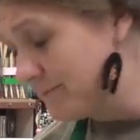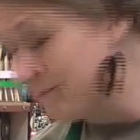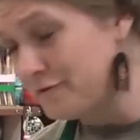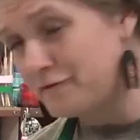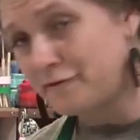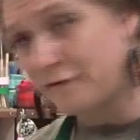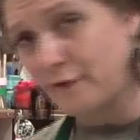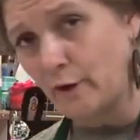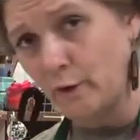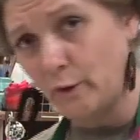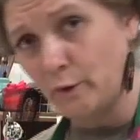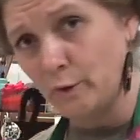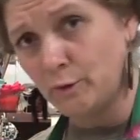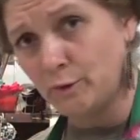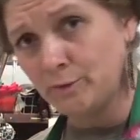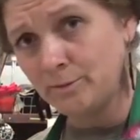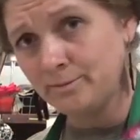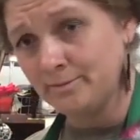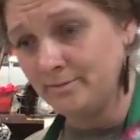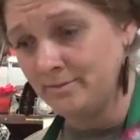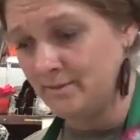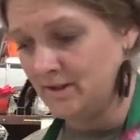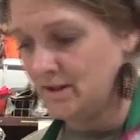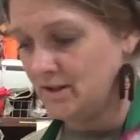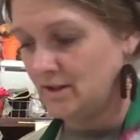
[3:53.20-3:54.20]

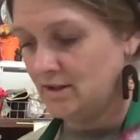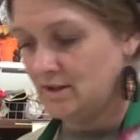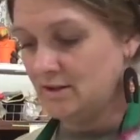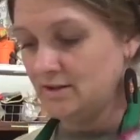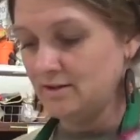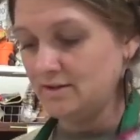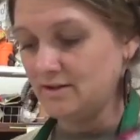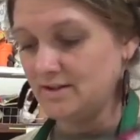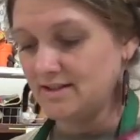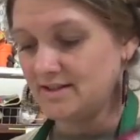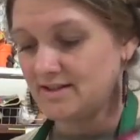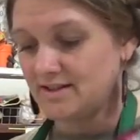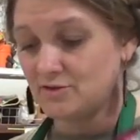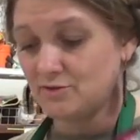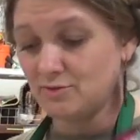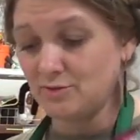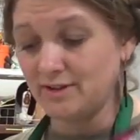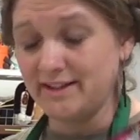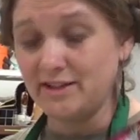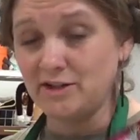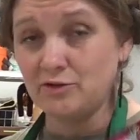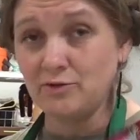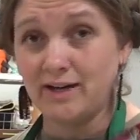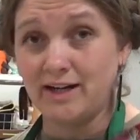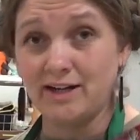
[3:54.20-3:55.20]
foam. This is
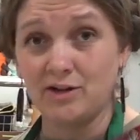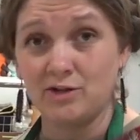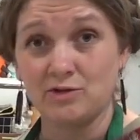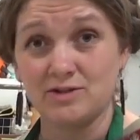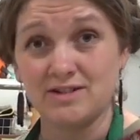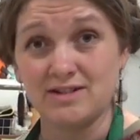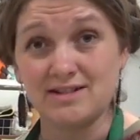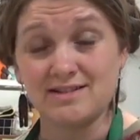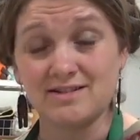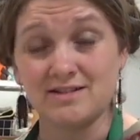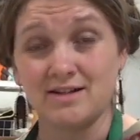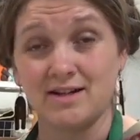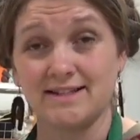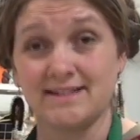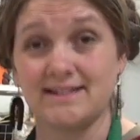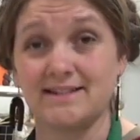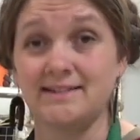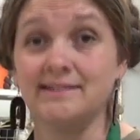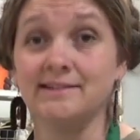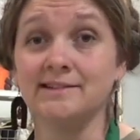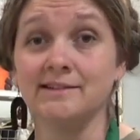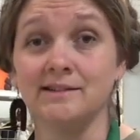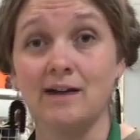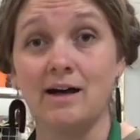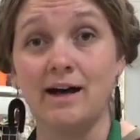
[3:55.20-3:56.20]
really great because it's nice
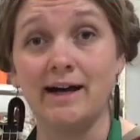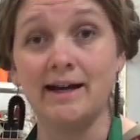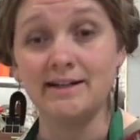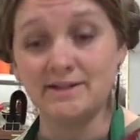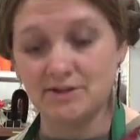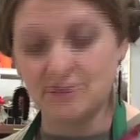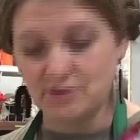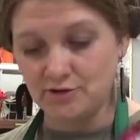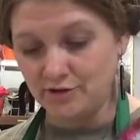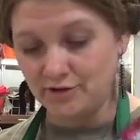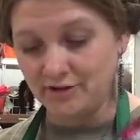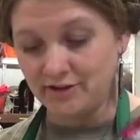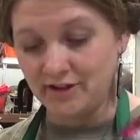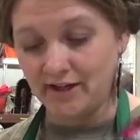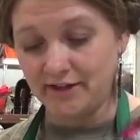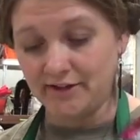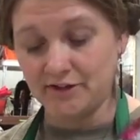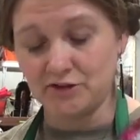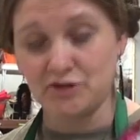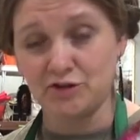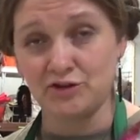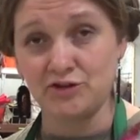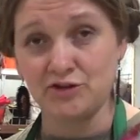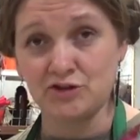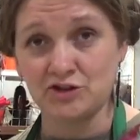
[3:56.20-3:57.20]
and light. You can cut it
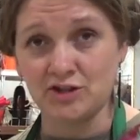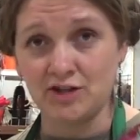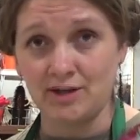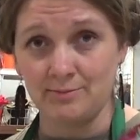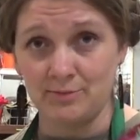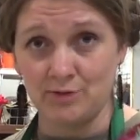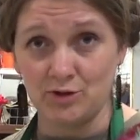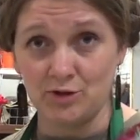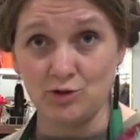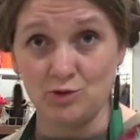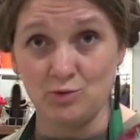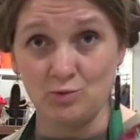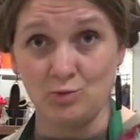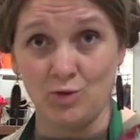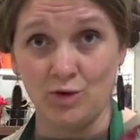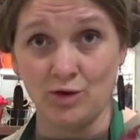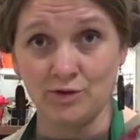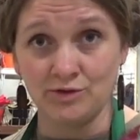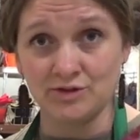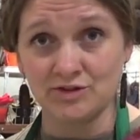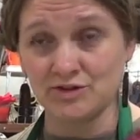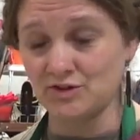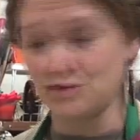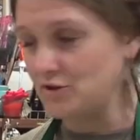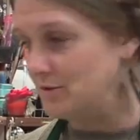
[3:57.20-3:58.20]
to the shape that you
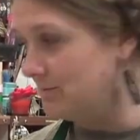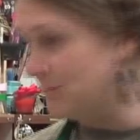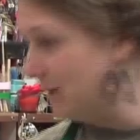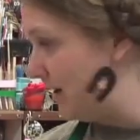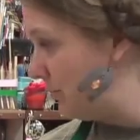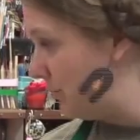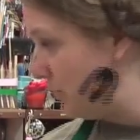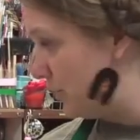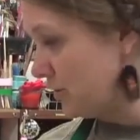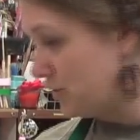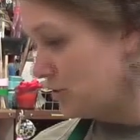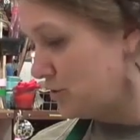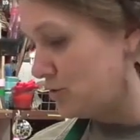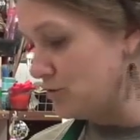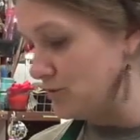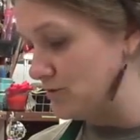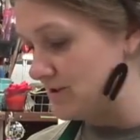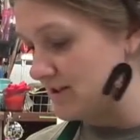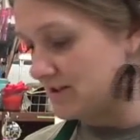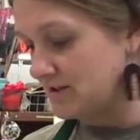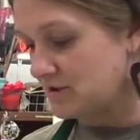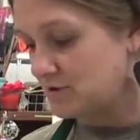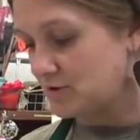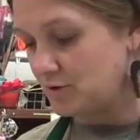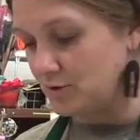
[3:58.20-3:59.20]
want, so you might want to use
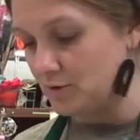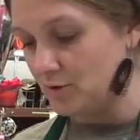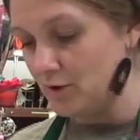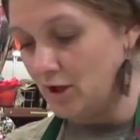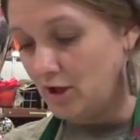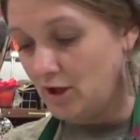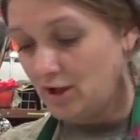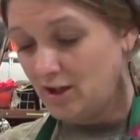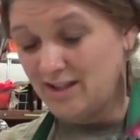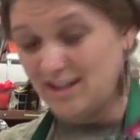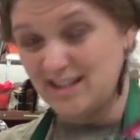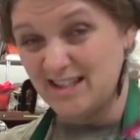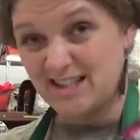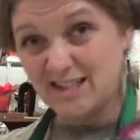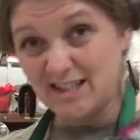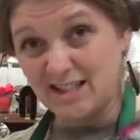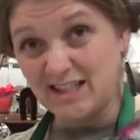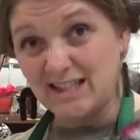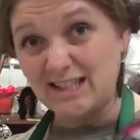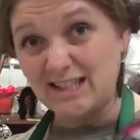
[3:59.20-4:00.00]
it to stick